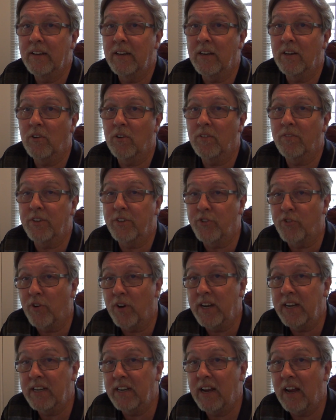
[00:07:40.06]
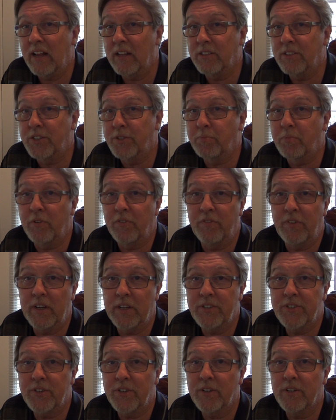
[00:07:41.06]
of a trained college
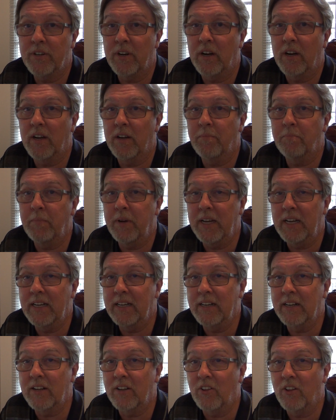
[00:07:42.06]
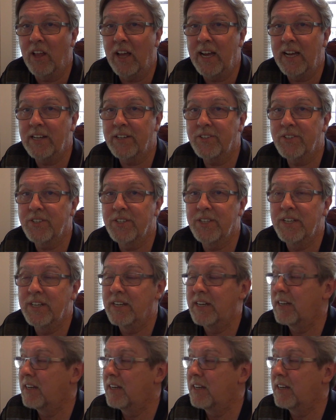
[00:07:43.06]
professor being in a class